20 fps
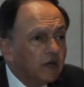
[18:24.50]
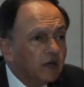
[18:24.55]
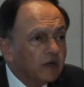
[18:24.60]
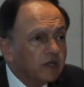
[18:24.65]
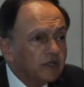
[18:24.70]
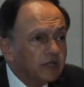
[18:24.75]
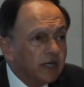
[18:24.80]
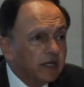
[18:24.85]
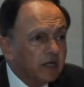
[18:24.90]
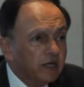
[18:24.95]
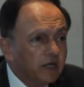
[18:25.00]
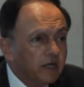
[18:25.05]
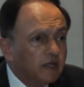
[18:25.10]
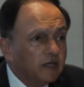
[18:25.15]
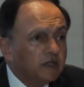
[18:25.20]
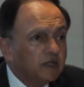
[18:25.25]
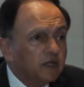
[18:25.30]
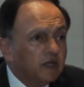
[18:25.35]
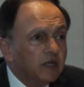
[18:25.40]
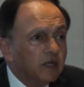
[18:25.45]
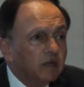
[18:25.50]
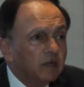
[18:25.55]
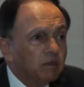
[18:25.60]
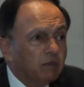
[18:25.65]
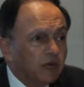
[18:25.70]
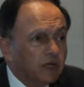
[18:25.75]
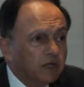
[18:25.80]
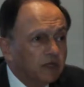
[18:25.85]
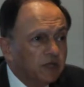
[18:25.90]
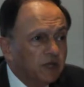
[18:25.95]
Second is
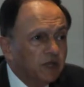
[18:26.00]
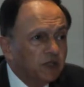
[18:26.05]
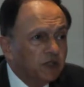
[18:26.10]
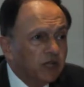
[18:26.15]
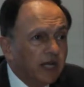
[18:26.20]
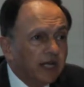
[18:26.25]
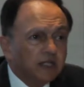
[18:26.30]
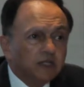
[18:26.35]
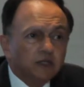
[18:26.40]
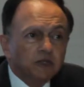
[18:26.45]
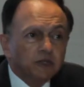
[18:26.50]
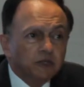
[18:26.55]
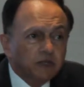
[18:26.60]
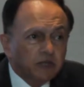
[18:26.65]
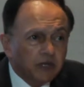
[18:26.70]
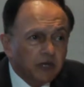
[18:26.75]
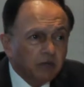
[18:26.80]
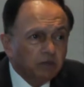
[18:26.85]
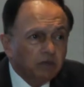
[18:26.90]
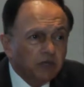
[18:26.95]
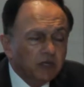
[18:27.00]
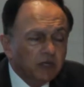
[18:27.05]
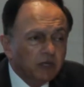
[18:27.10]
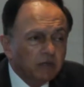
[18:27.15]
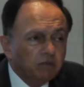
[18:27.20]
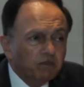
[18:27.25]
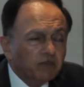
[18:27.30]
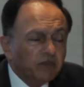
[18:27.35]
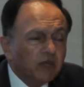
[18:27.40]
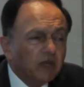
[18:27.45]
Bangladesh at $38
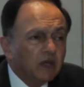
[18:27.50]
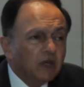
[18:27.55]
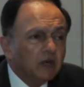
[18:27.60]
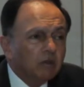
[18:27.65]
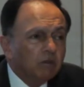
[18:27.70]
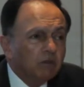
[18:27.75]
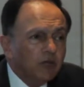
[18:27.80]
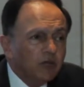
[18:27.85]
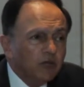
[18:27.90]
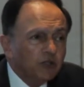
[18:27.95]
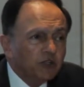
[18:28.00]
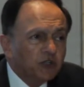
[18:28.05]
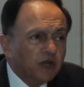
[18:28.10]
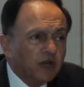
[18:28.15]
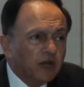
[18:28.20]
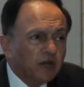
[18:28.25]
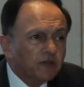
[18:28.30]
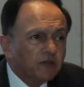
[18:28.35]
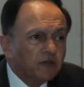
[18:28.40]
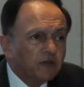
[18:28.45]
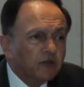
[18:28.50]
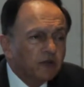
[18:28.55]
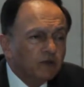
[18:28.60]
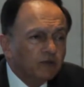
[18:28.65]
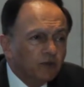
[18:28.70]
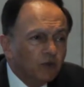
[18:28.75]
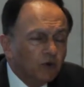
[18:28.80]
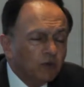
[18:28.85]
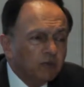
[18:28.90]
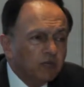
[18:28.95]
billion. Malaysia at
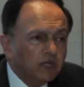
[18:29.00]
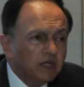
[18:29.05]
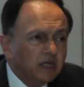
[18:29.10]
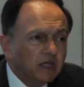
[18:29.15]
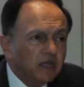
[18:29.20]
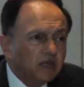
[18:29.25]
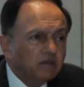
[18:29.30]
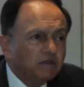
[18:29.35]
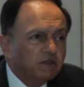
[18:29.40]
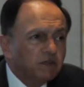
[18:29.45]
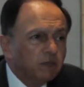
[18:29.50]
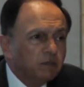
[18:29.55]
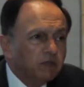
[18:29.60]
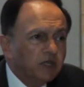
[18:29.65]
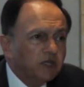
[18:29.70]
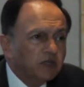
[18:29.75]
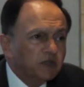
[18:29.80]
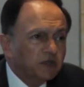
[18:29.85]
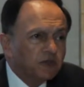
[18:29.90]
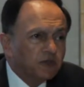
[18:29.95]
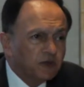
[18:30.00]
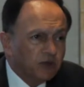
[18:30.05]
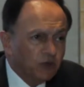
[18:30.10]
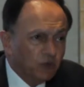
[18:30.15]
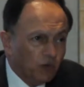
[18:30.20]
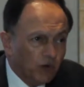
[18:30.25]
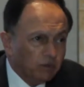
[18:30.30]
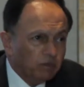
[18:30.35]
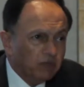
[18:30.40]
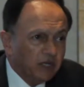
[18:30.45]
$34 billion. And Philippines at
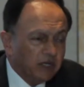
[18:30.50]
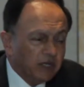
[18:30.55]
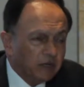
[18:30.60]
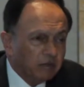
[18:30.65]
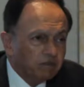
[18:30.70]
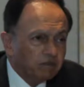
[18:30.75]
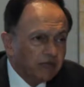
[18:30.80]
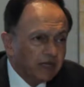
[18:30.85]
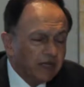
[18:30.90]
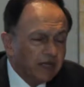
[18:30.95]
$31 billion.